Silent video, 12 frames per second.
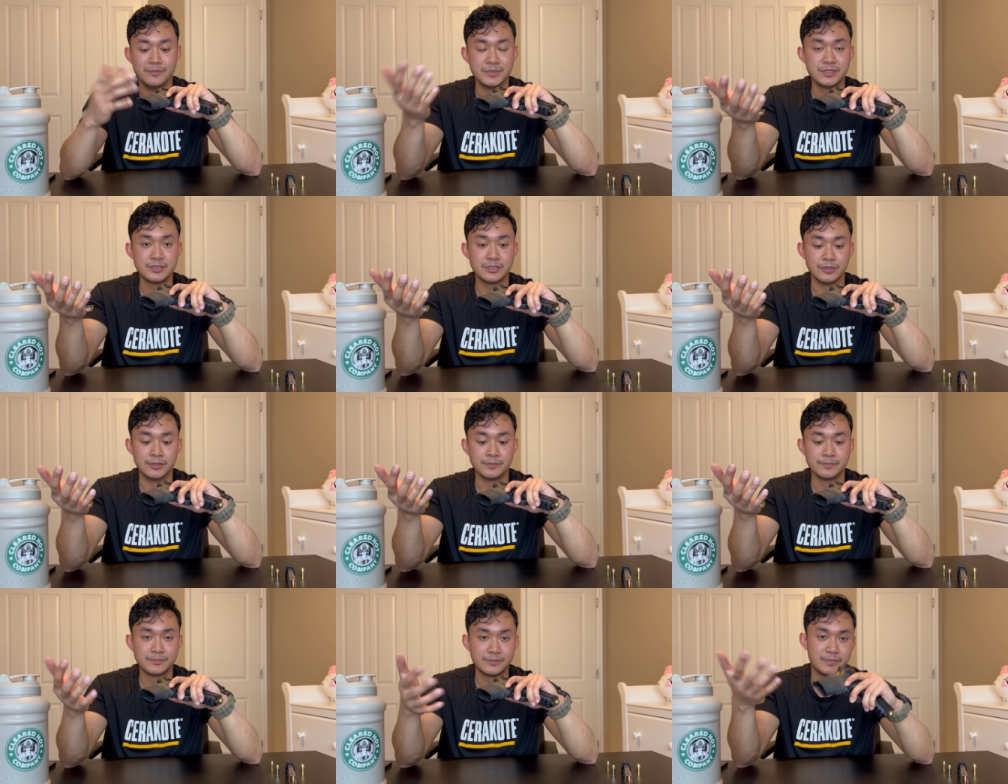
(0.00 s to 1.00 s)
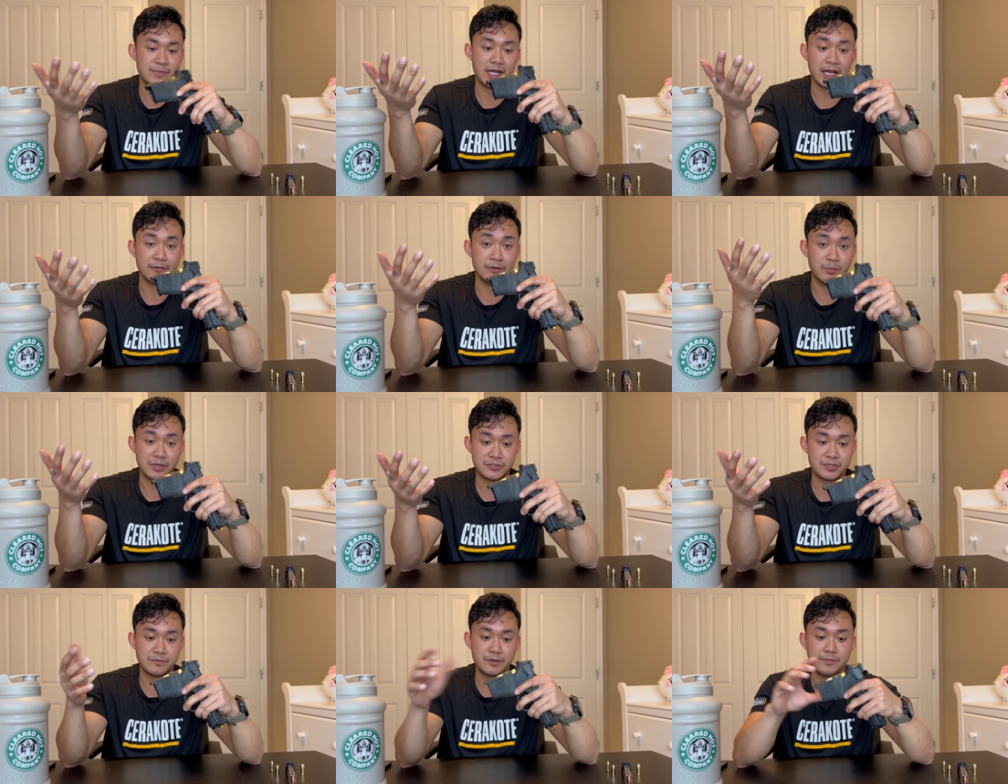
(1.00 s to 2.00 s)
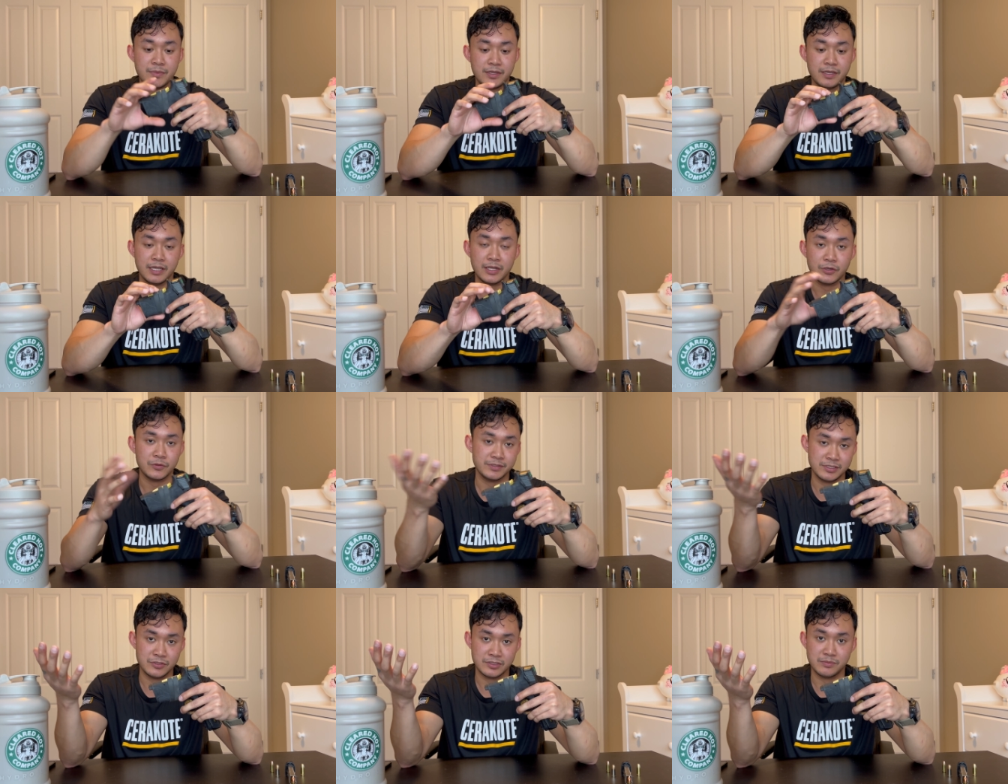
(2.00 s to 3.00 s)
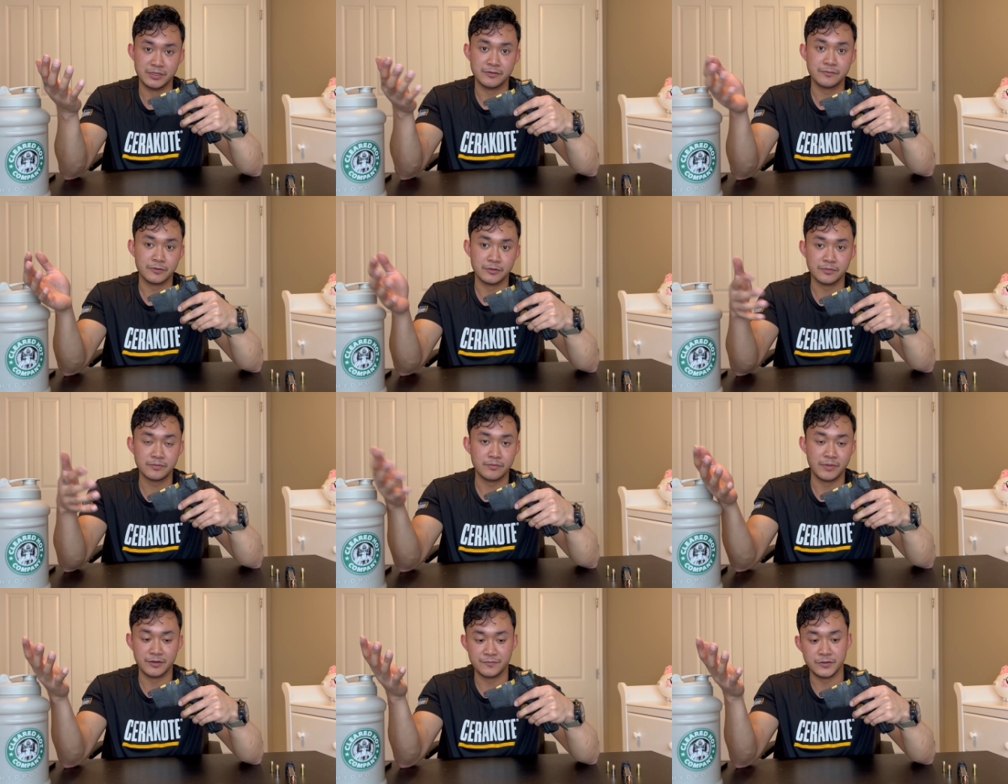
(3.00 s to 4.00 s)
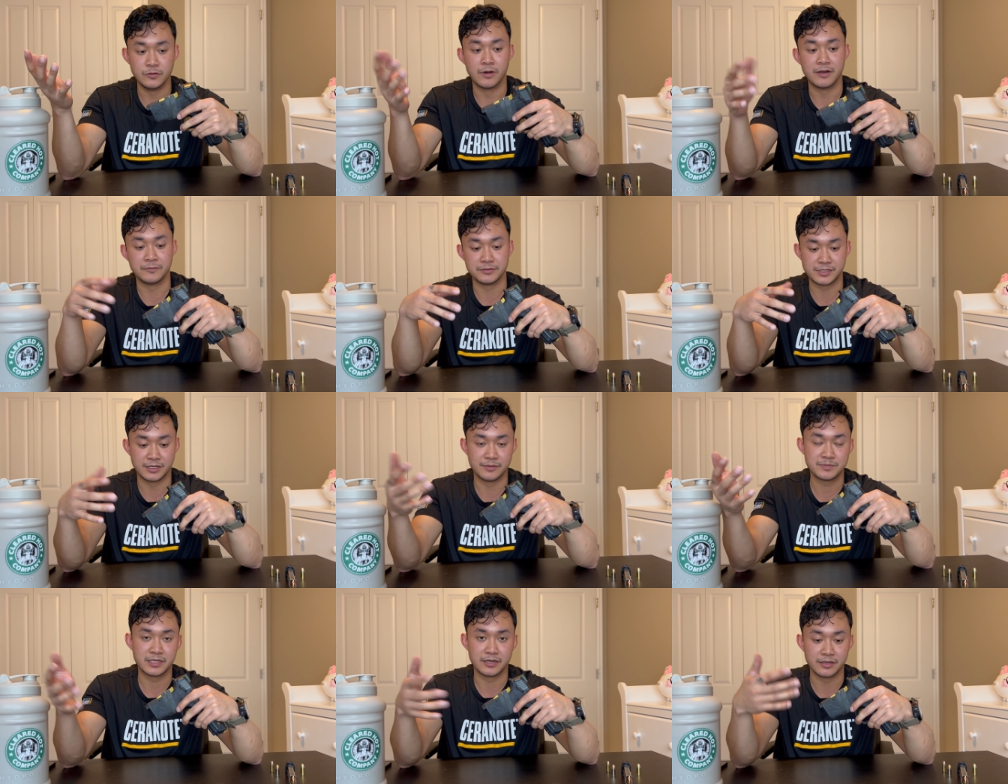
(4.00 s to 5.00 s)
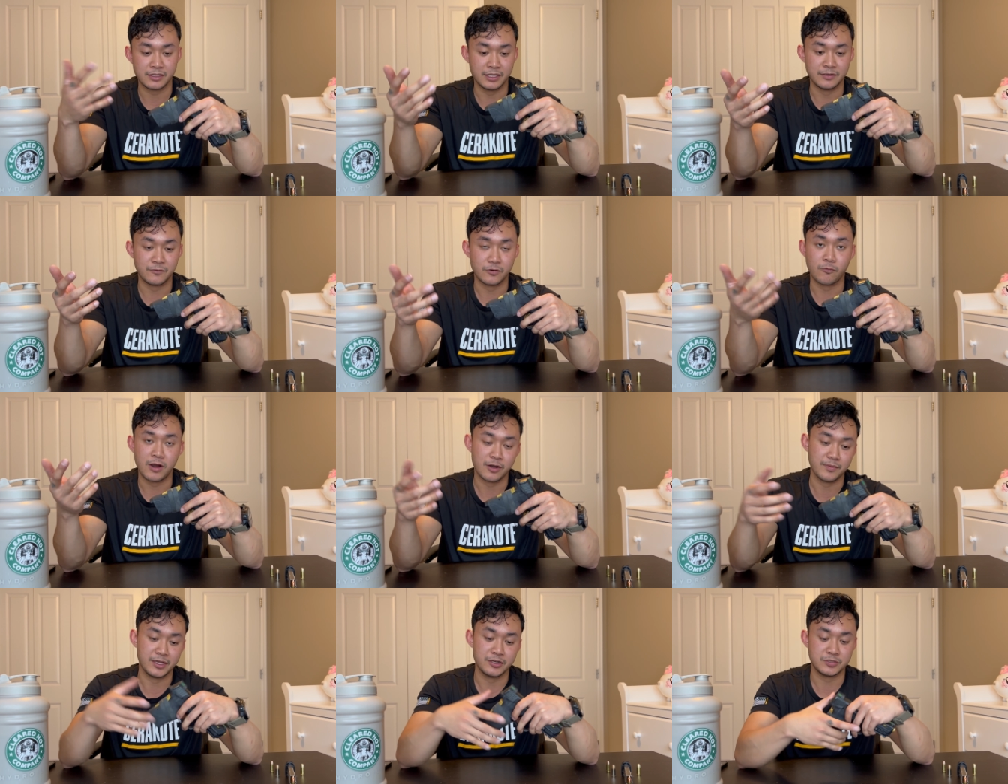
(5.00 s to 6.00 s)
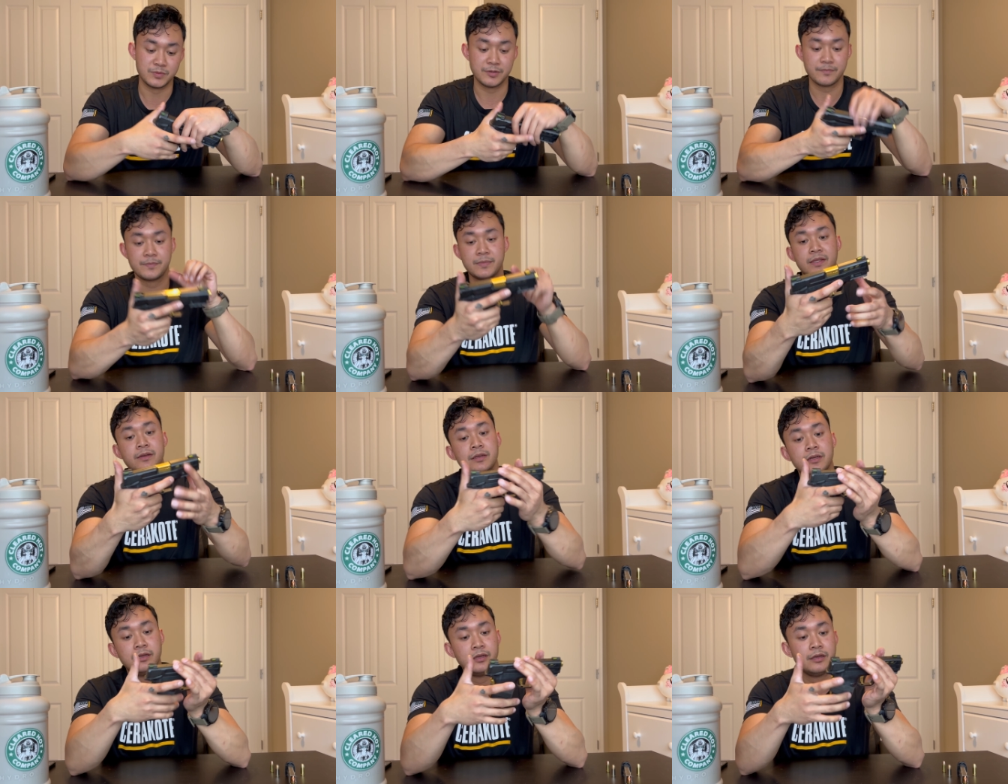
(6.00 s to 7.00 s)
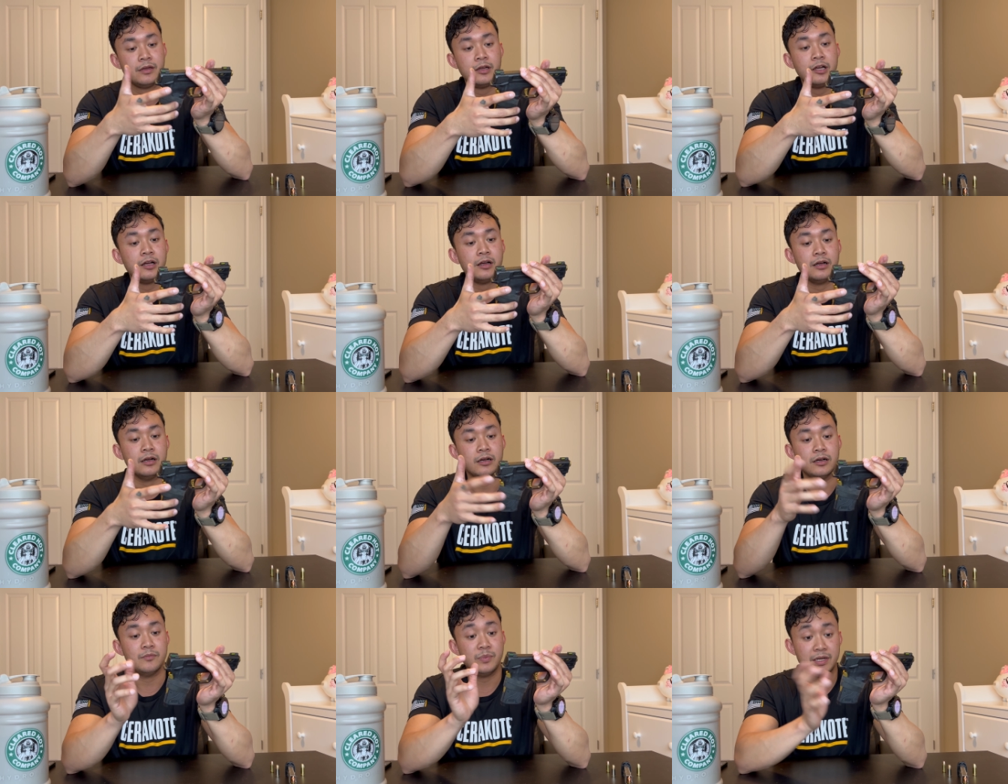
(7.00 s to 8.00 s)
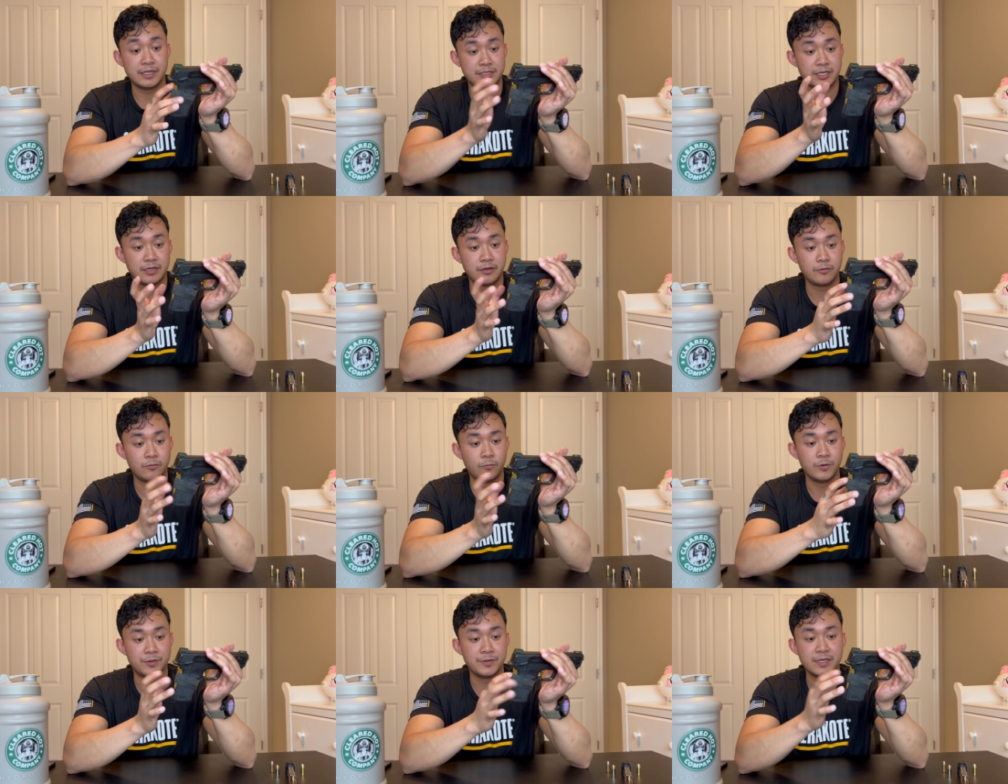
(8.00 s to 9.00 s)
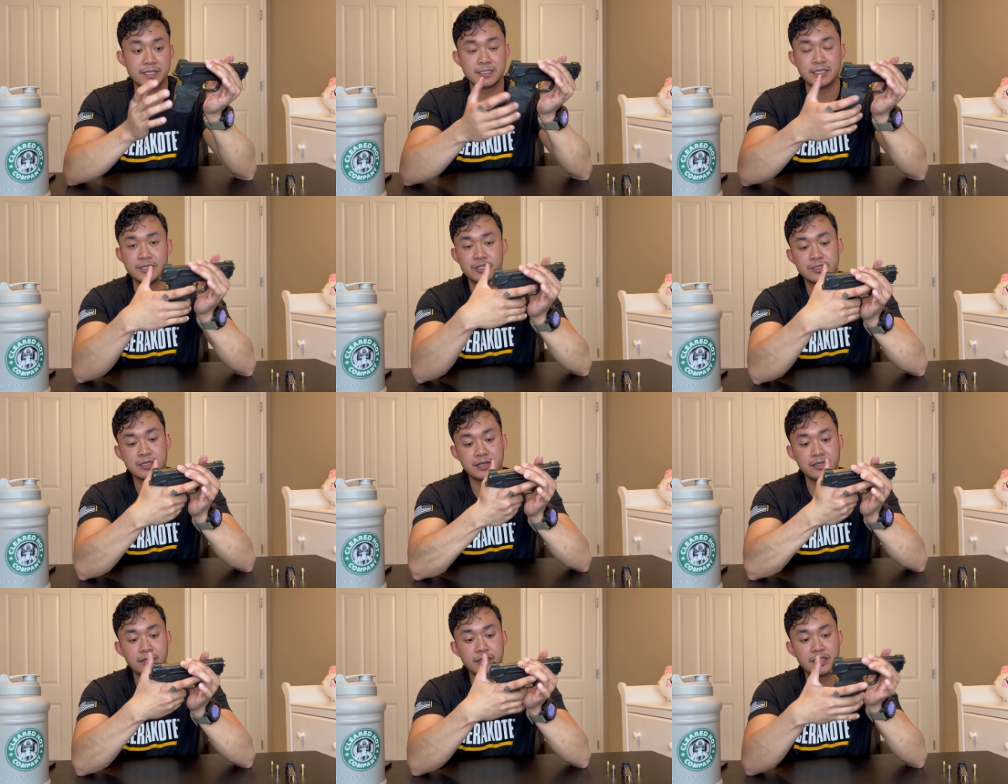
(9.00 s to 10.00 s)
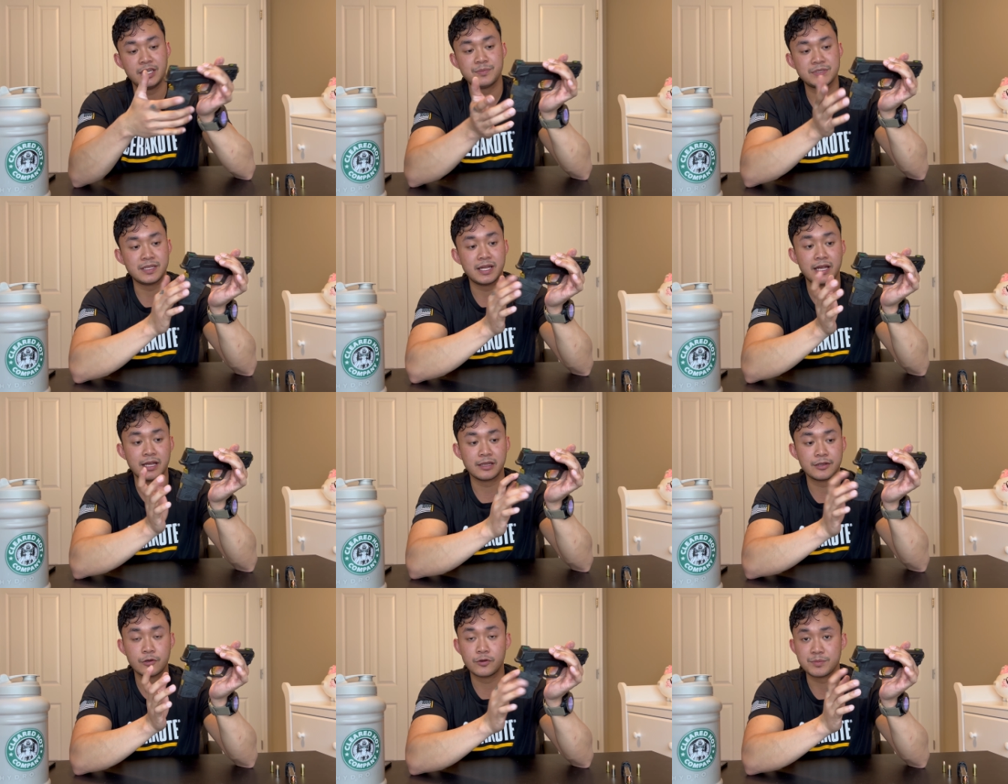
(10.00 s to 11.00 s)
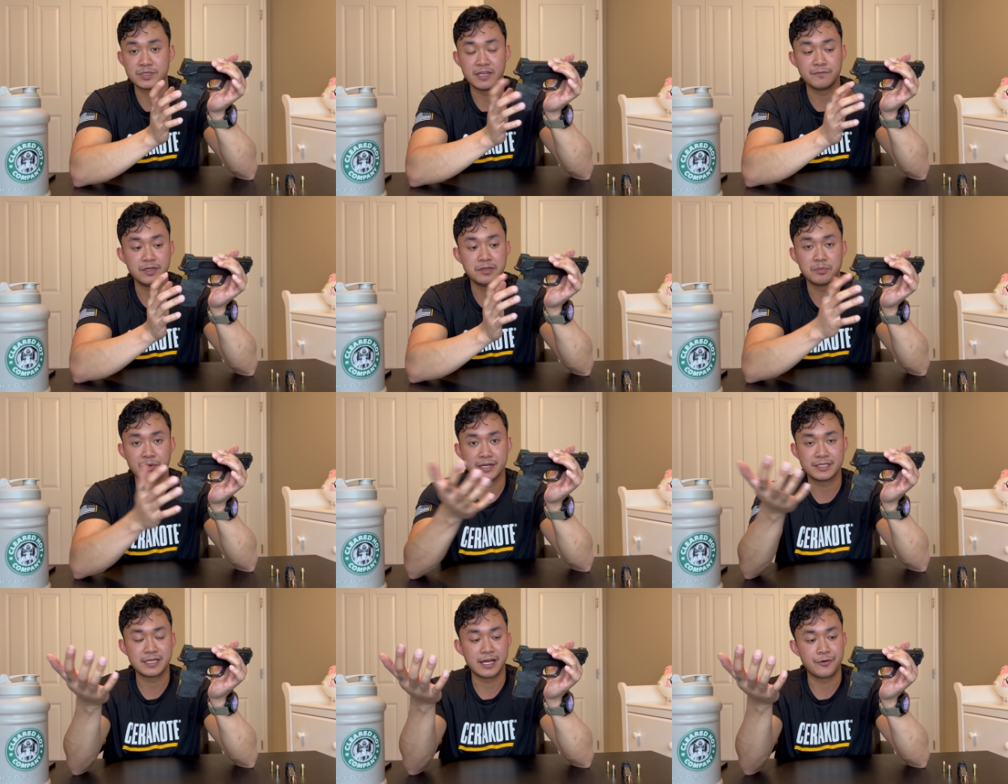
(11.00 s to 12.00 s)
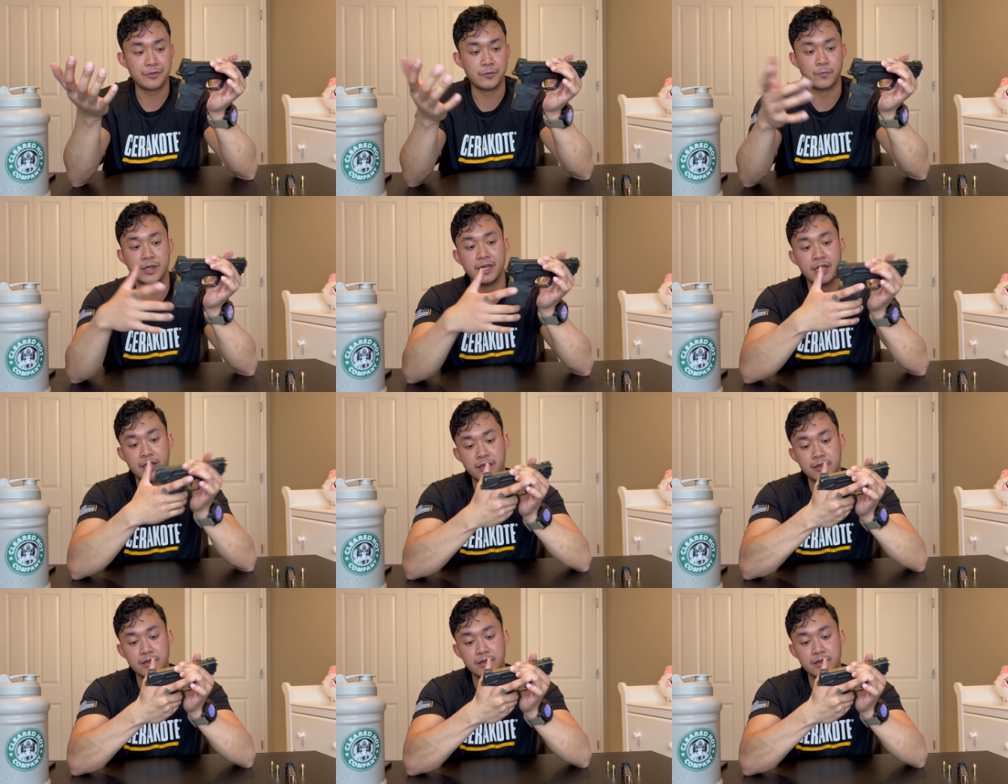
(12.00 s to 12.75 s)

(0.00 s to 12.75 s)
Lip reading: So I have a bunch of them, and I only use a bit for my few rifle setups for wire management. But with this, it just kind of keeps that grip safety depressed out of the way.